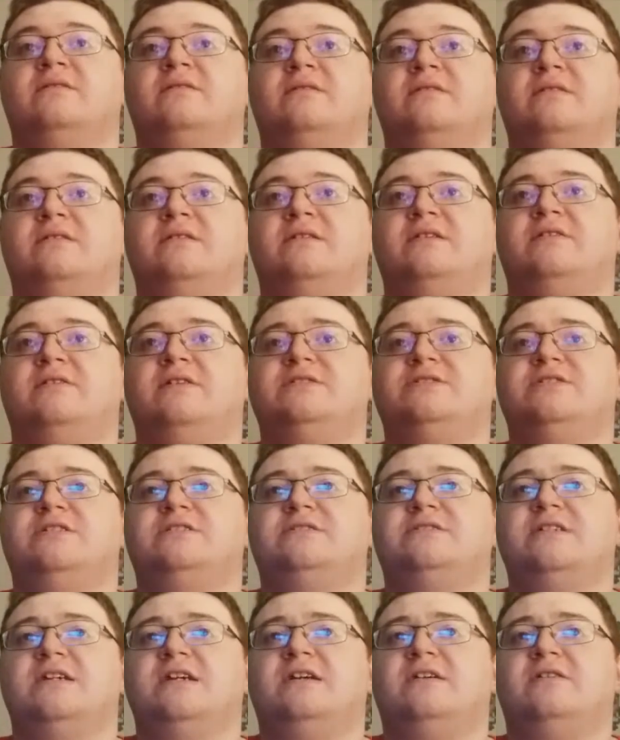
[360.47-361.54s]
And now AJ
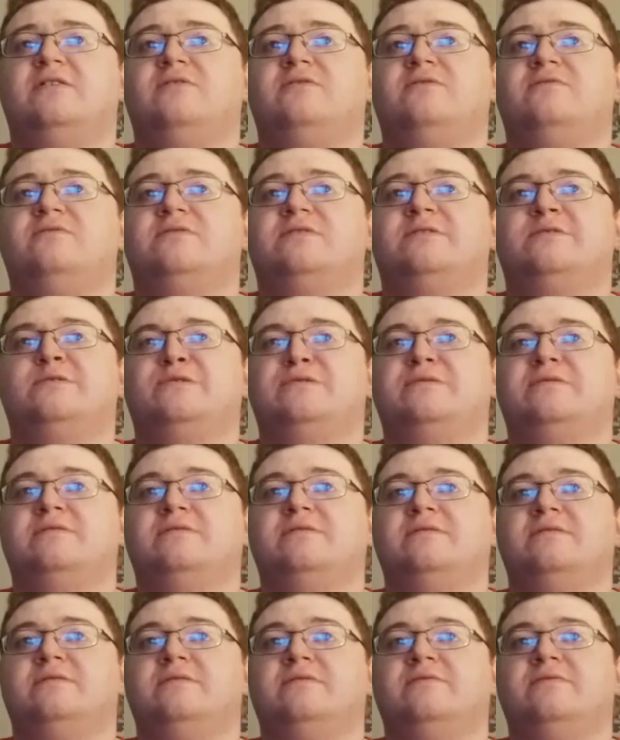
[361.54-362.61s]
Styles
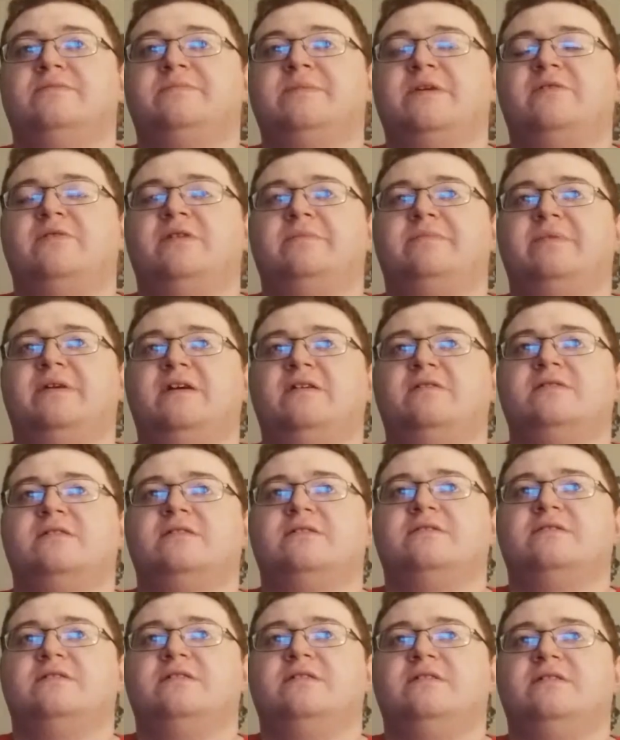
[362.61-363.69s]
was Barry
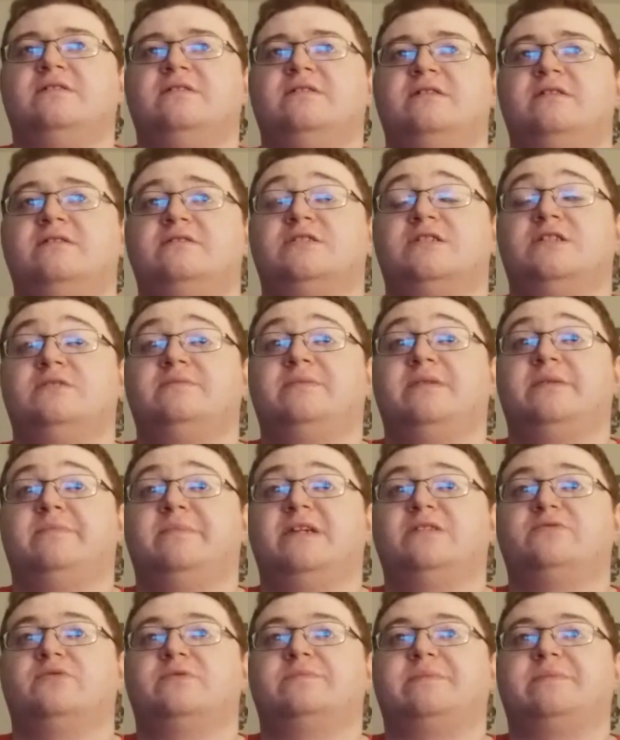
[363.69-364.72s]
pounding. Uh, excuse me, The Miz was